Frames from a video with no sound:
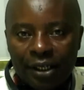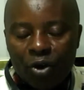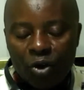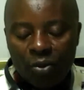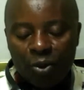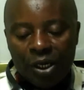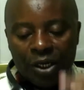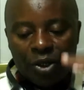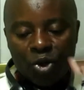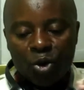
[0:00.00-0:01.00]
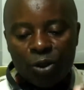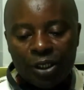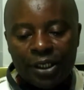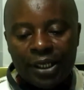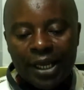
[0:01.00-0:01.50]
You'll be able to get
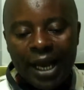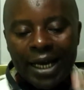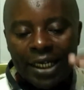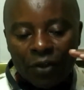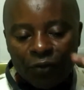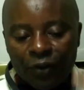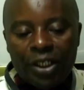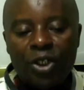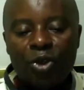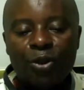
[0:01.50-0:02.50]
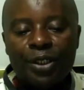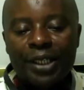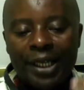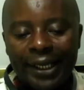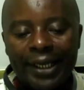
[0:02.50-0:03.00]
notes and the videos
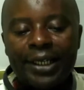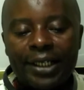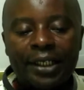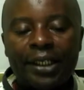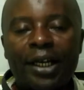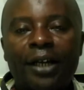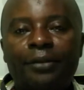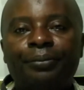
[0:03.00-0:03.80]
inside there.